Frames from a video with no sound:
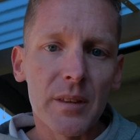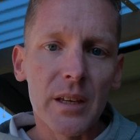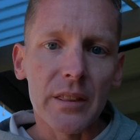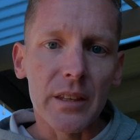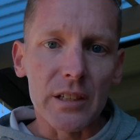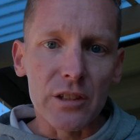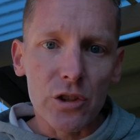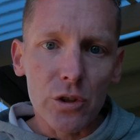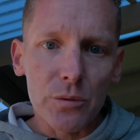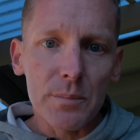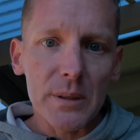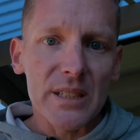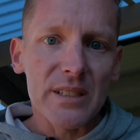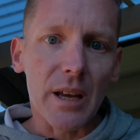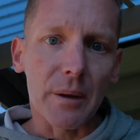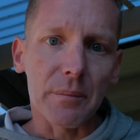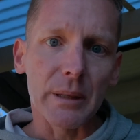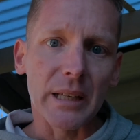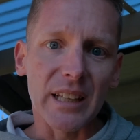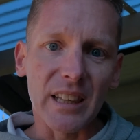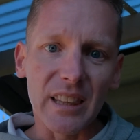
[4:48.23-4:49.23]
There should be
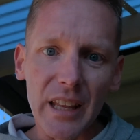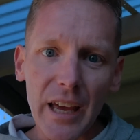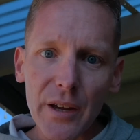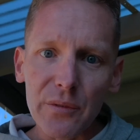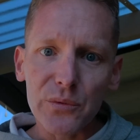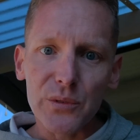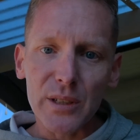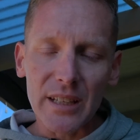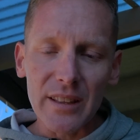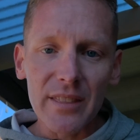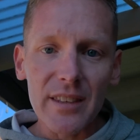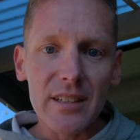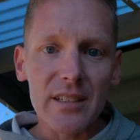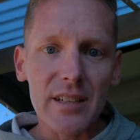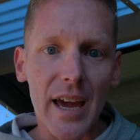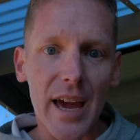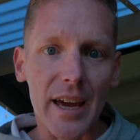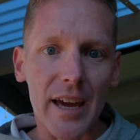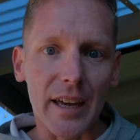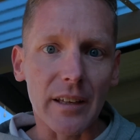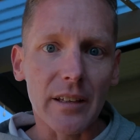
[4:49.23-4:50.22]
something left in the
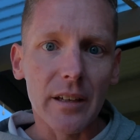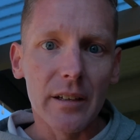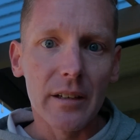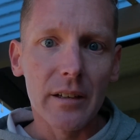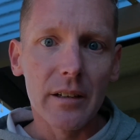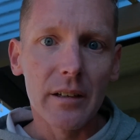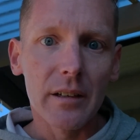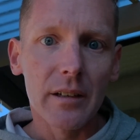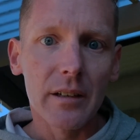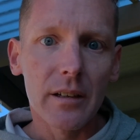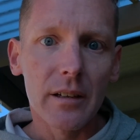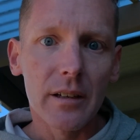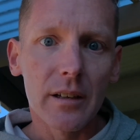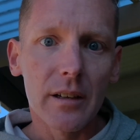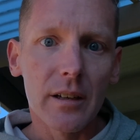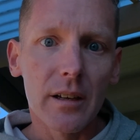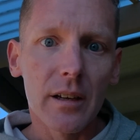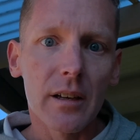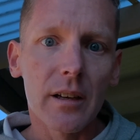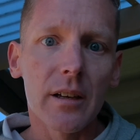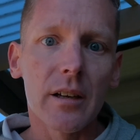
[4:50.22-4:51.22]
tank
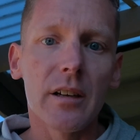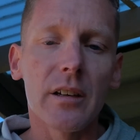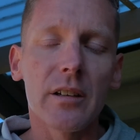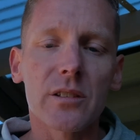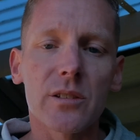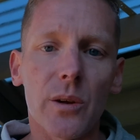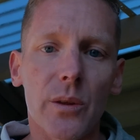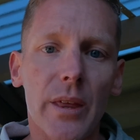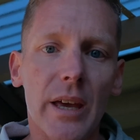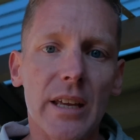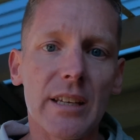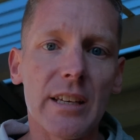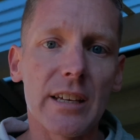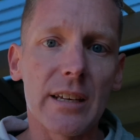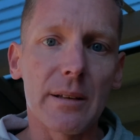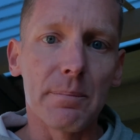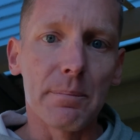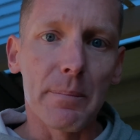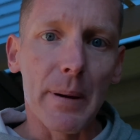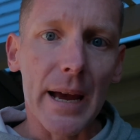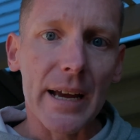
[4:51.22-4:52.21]
so that you
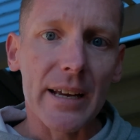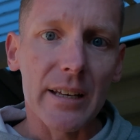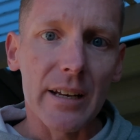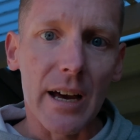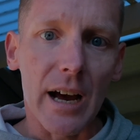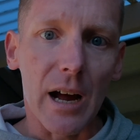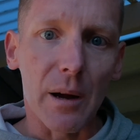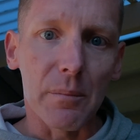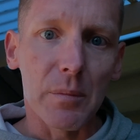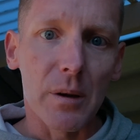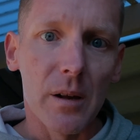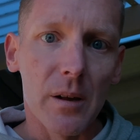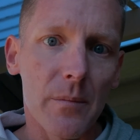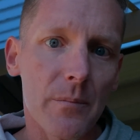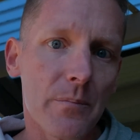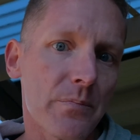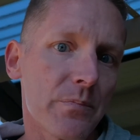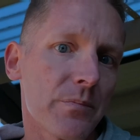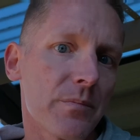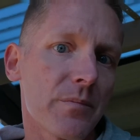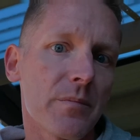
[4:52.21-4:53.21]
can back it up
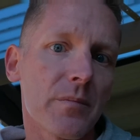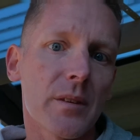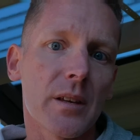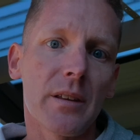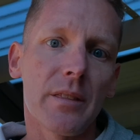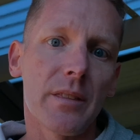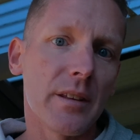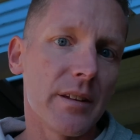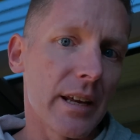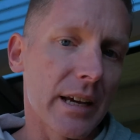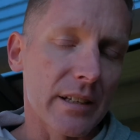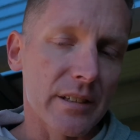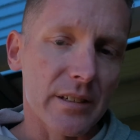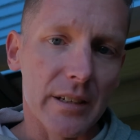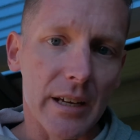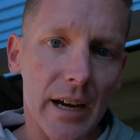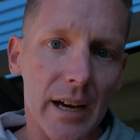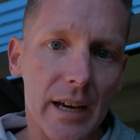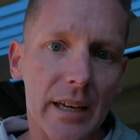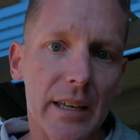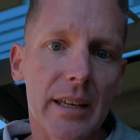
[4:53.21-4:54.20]
the next
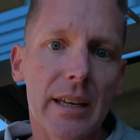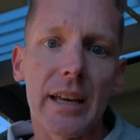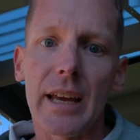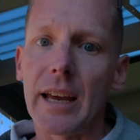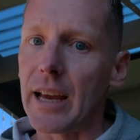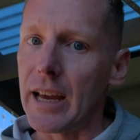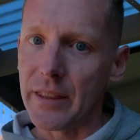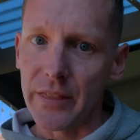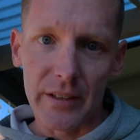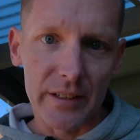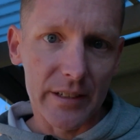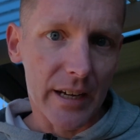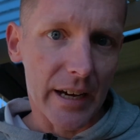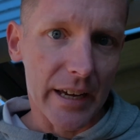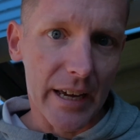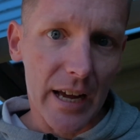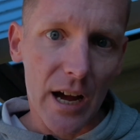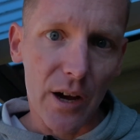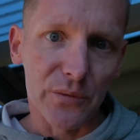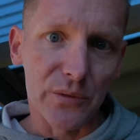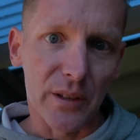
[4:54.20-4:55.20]
day and the day after